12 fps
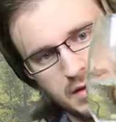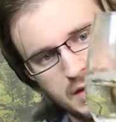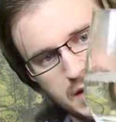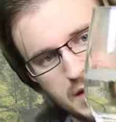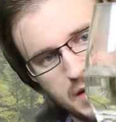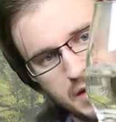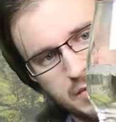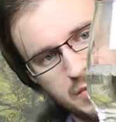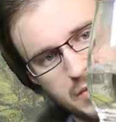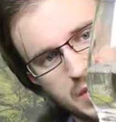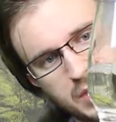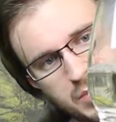you know,
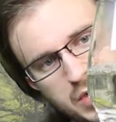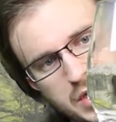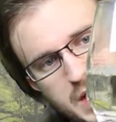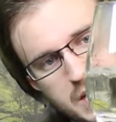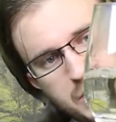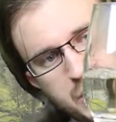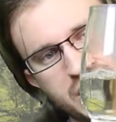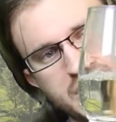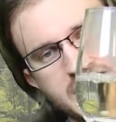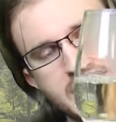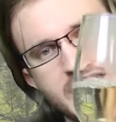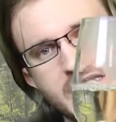pretty
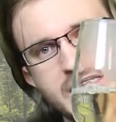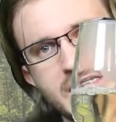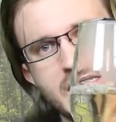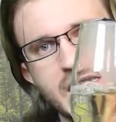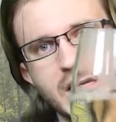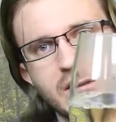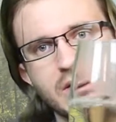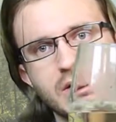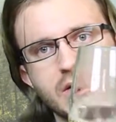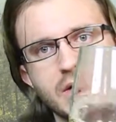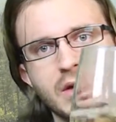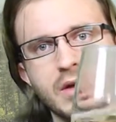light
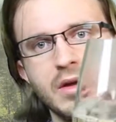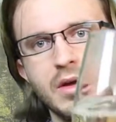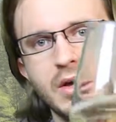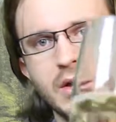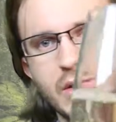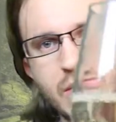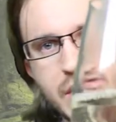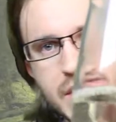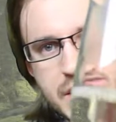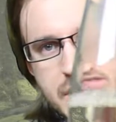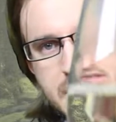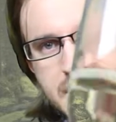colored
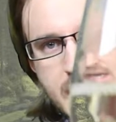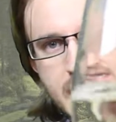with just a